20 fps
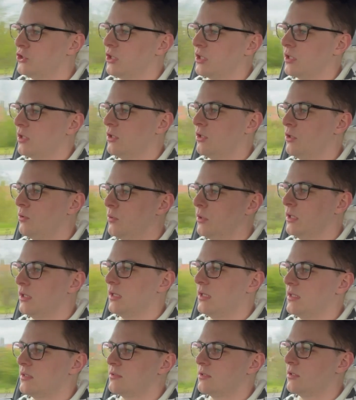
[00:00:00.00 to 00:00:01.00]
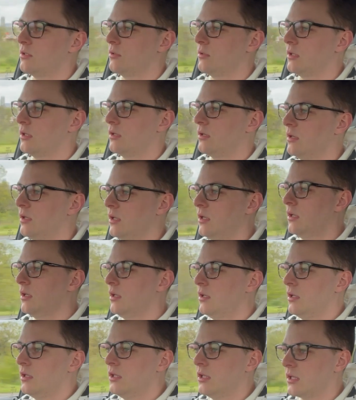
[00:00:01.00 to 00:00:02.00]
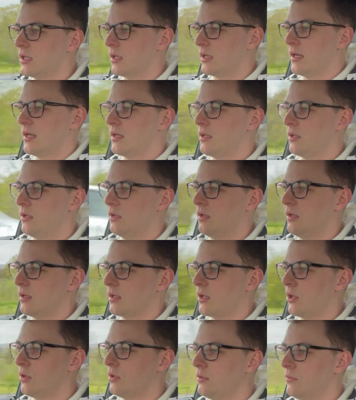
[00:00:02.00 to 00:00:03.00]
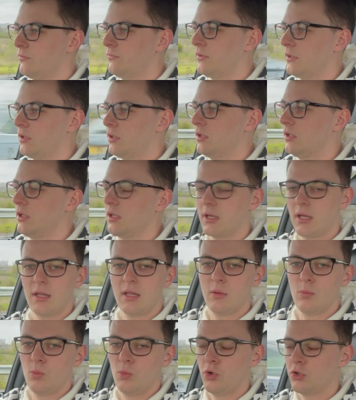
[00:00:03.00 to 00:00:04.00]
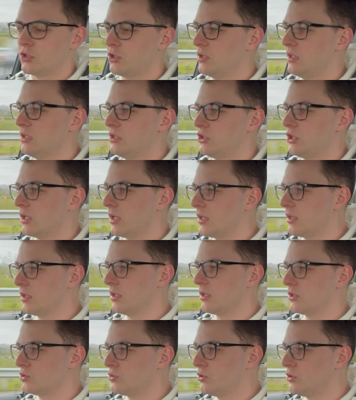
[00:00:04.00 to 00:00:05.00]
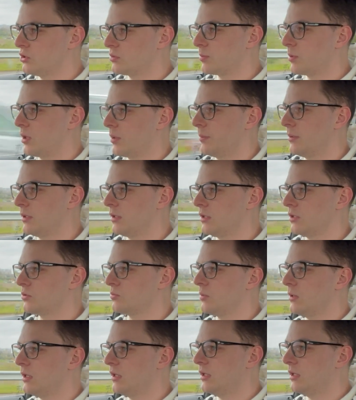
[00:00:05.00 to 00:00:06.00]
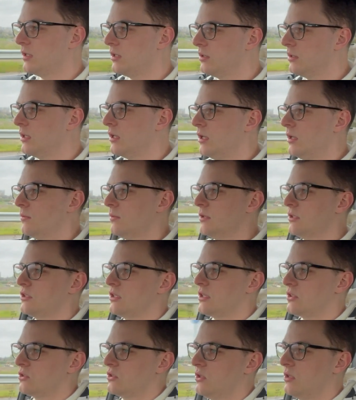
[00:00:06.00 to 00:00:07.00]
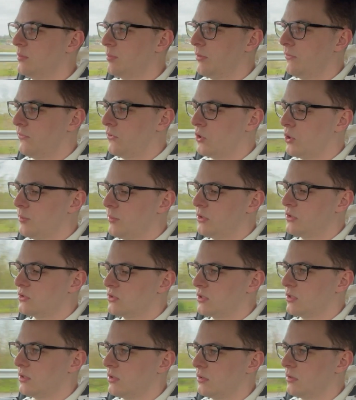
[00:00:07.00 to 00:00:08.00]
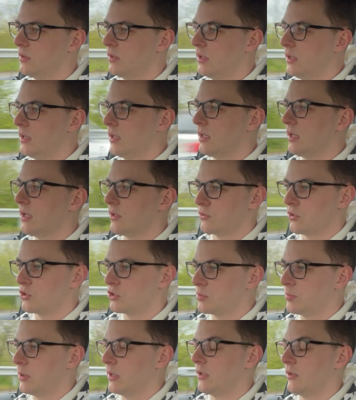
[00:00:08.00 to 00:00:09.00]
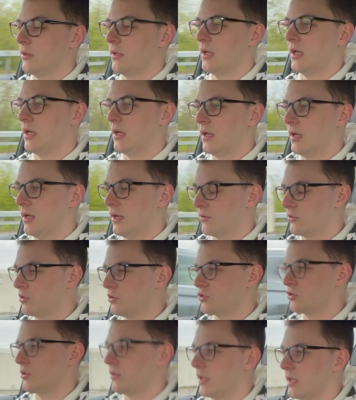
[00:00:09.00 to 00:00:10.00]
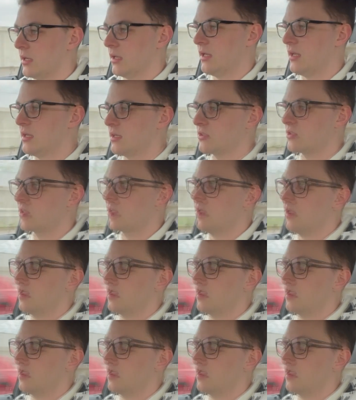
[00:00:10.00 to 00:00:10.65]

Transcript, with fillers: You can do what you need to do it. You can add a cone filter. You get them washers. You get the exhaust popping as well, which adds to the performance. And I'll touch about uh, I'll touch on that next.